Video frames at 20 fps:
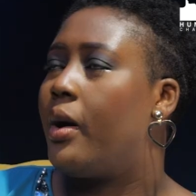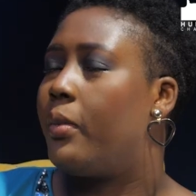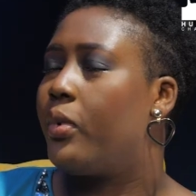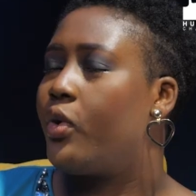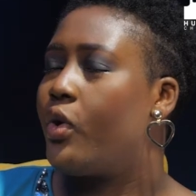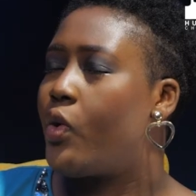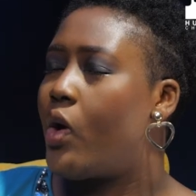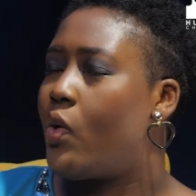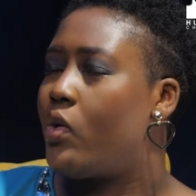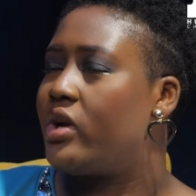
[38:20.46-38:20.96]
up,
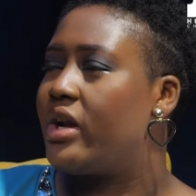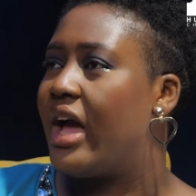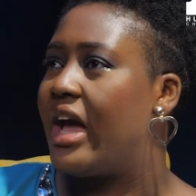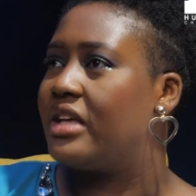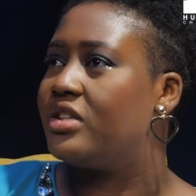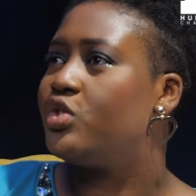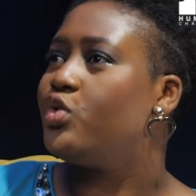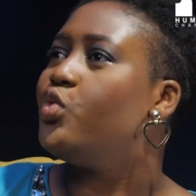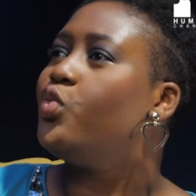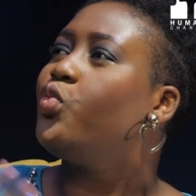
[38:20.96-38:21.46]
quick, I want to
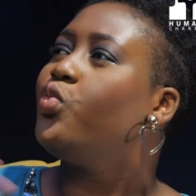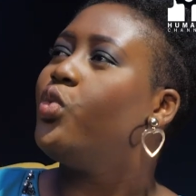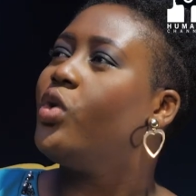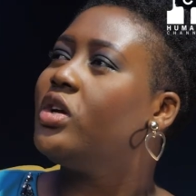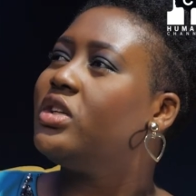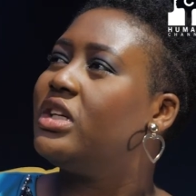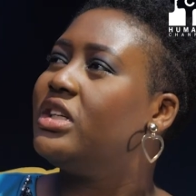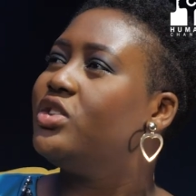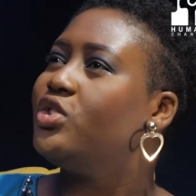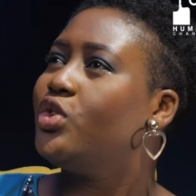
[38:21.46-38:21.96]
ask you,
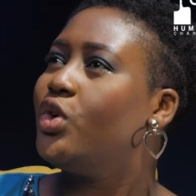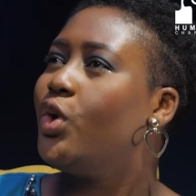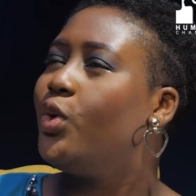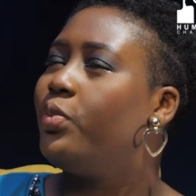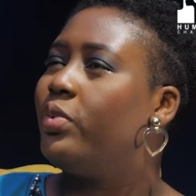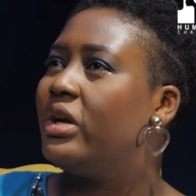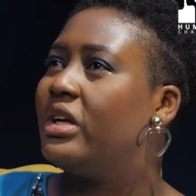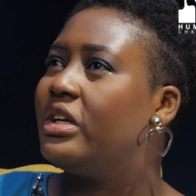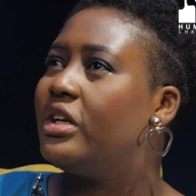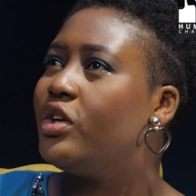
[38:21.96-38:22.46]
what is your
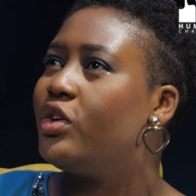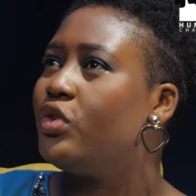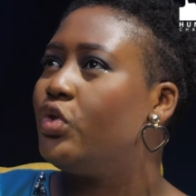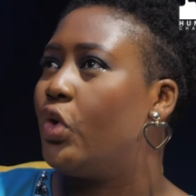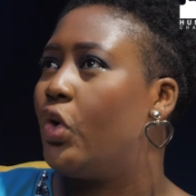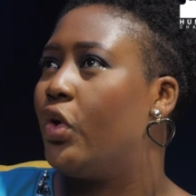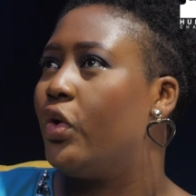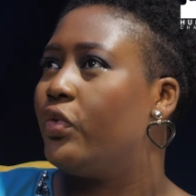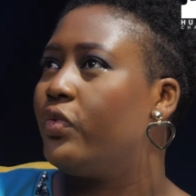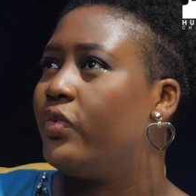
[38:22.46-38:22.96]
opinion
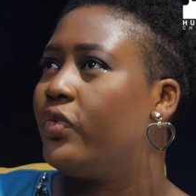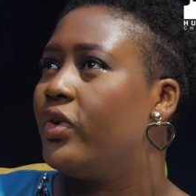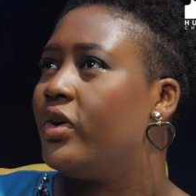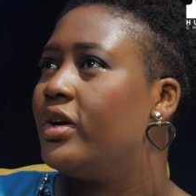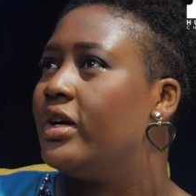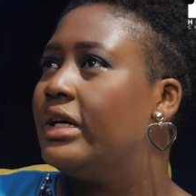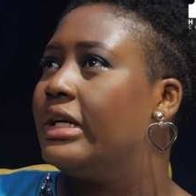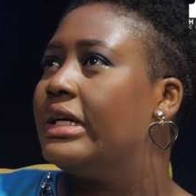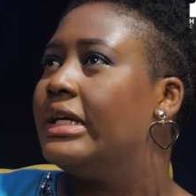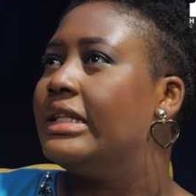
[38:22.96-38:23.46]
of
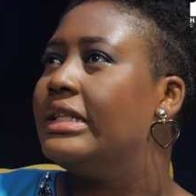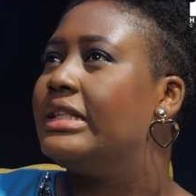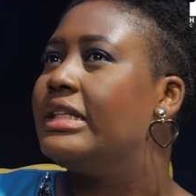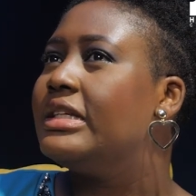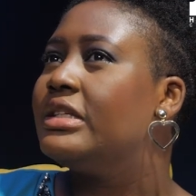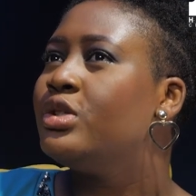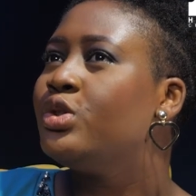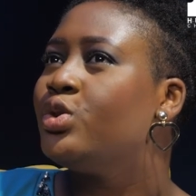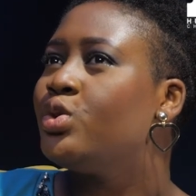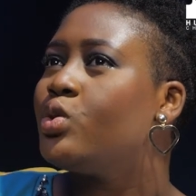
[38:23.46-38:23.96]

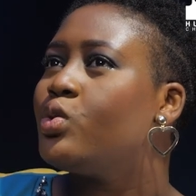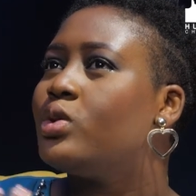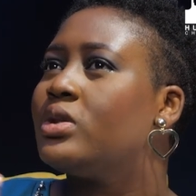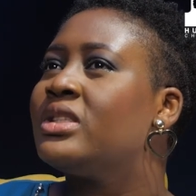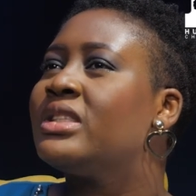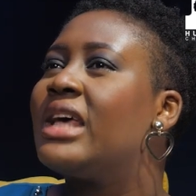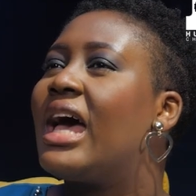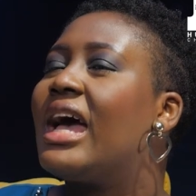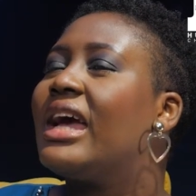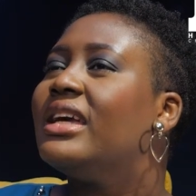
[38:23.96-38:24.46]
this
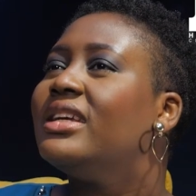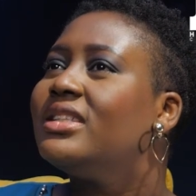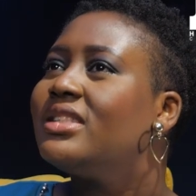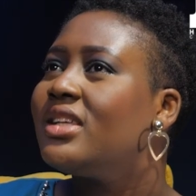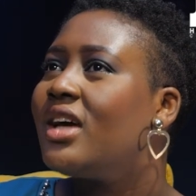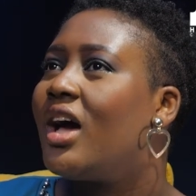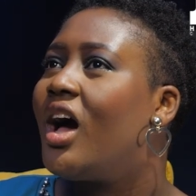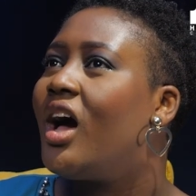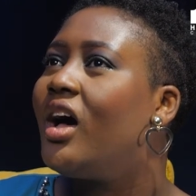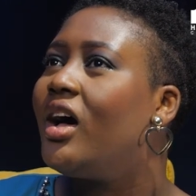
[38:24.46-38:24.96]

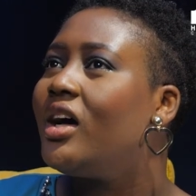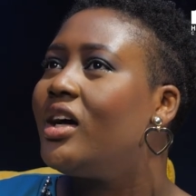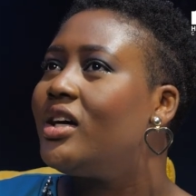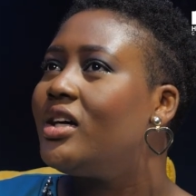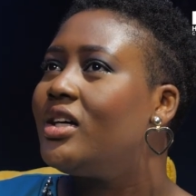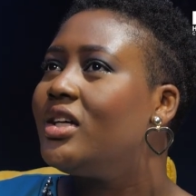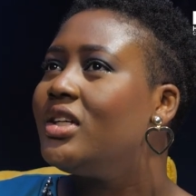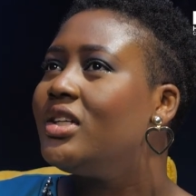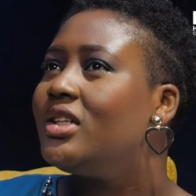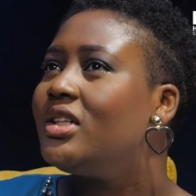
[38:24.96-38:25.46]

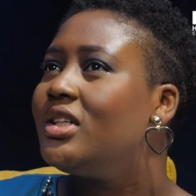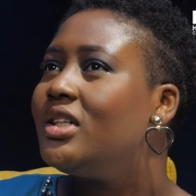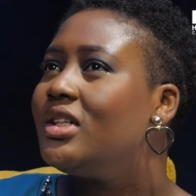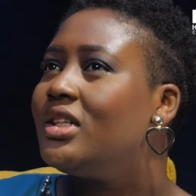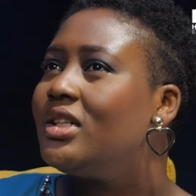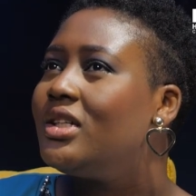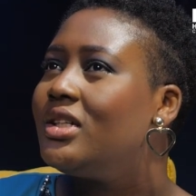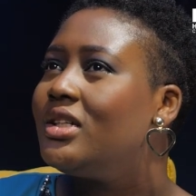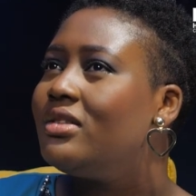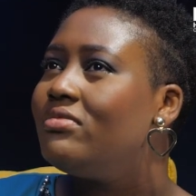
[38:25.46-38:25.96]
societal
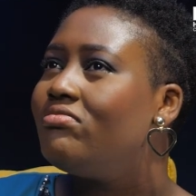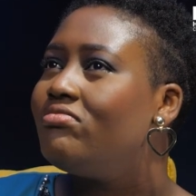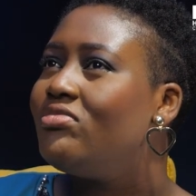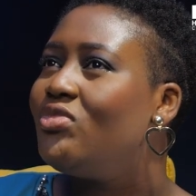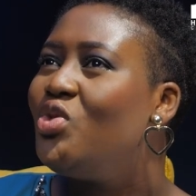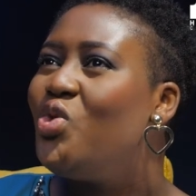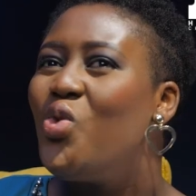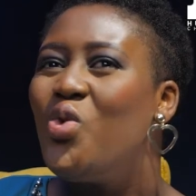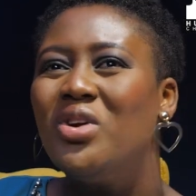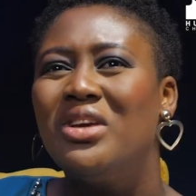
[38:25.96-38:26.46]

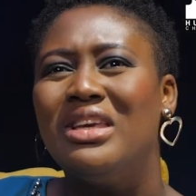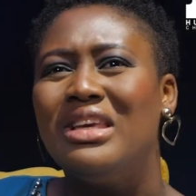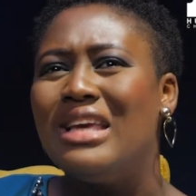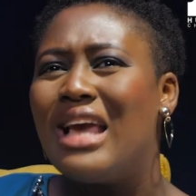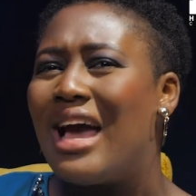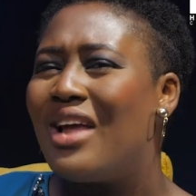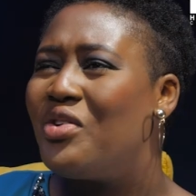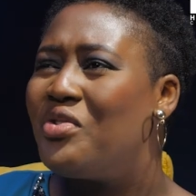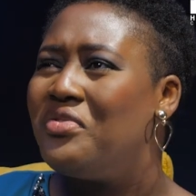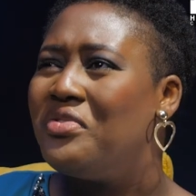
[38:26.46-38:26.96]
low-key,
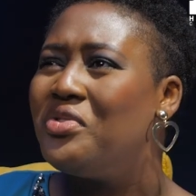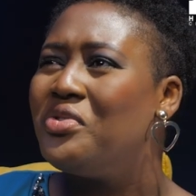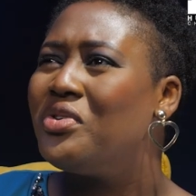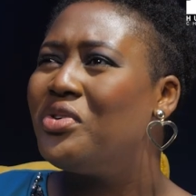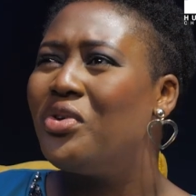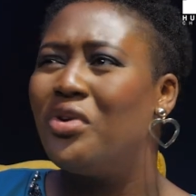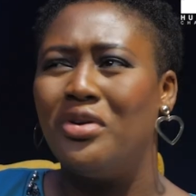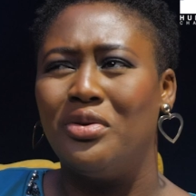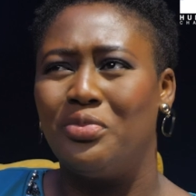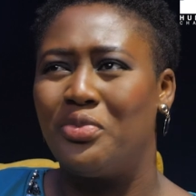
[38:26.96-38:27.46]
I don't even
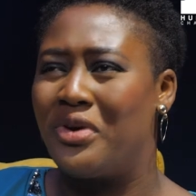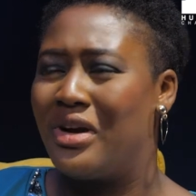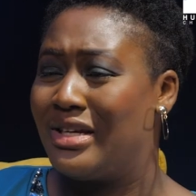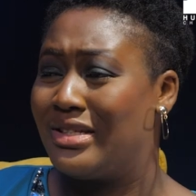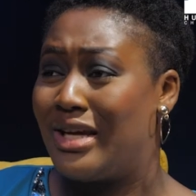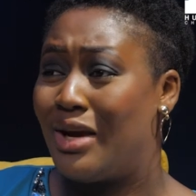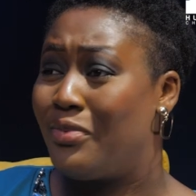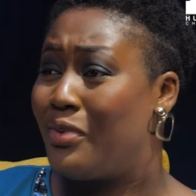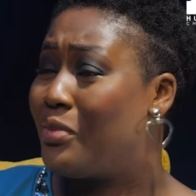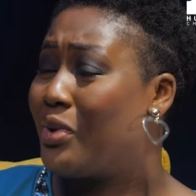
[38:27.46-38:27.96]
know how to
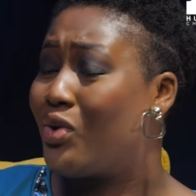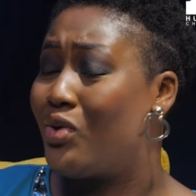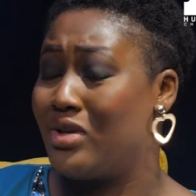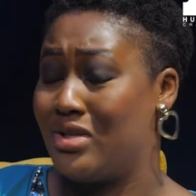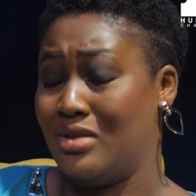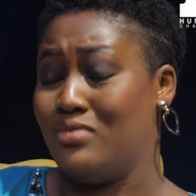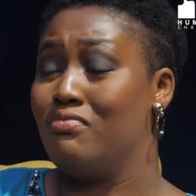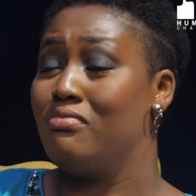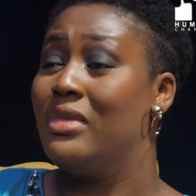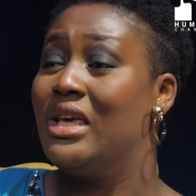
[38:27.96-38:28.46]
pressure, but
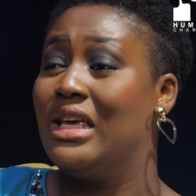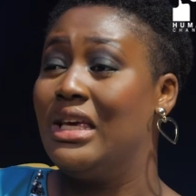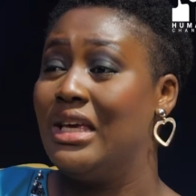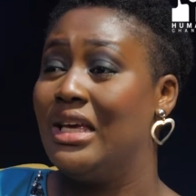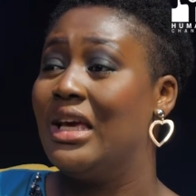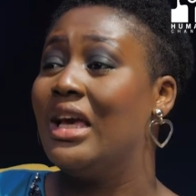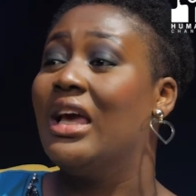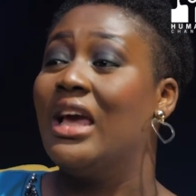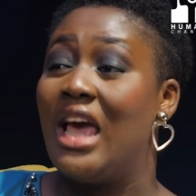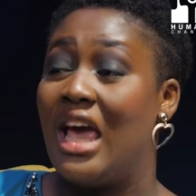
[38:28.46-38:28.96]
because
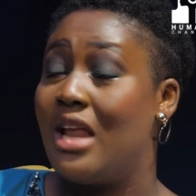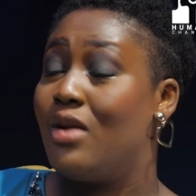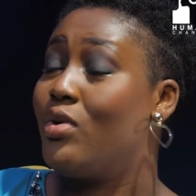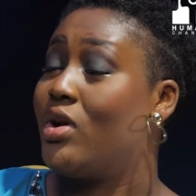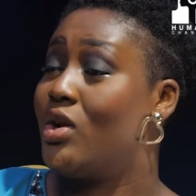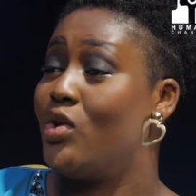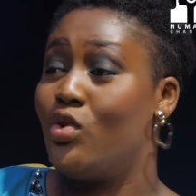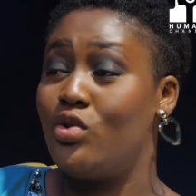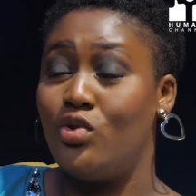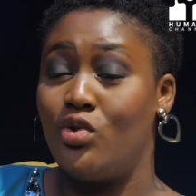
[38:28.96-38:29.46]
me,
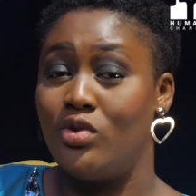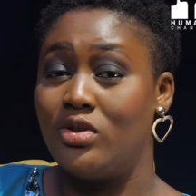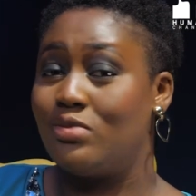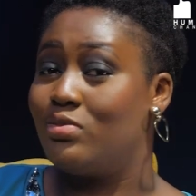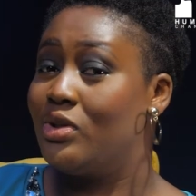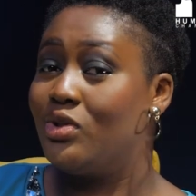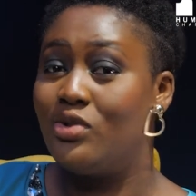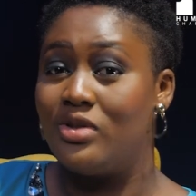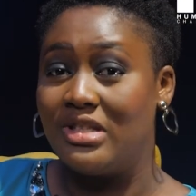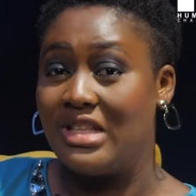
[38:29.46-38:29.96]
anybody who knows
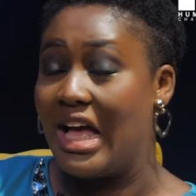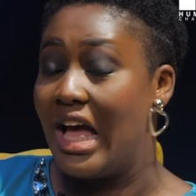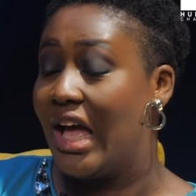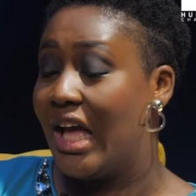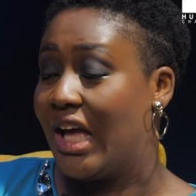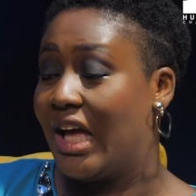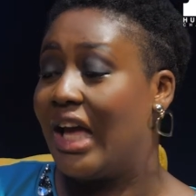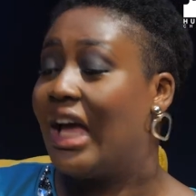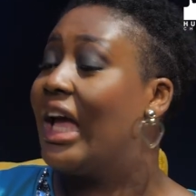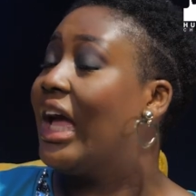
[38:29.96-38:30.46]
me knows
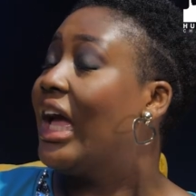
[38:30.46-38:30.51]
that,